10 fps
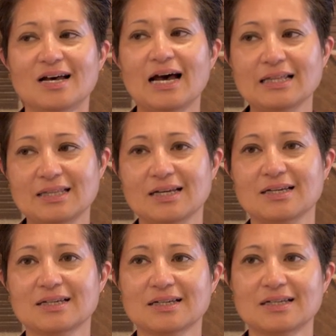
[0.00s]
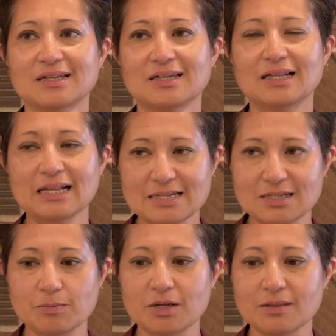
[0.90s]
I think. And it
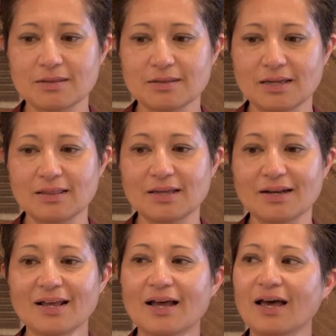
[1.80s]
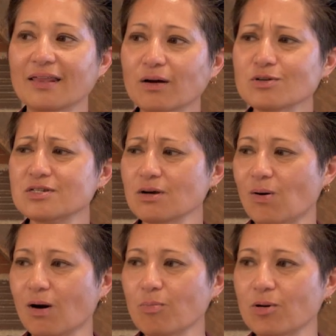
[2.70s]
lasted a month, and I was so
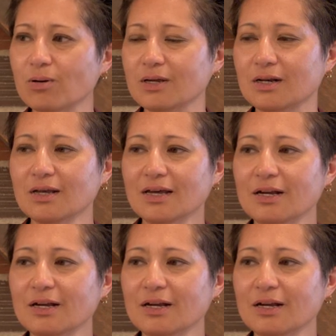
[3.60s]
heartbroken.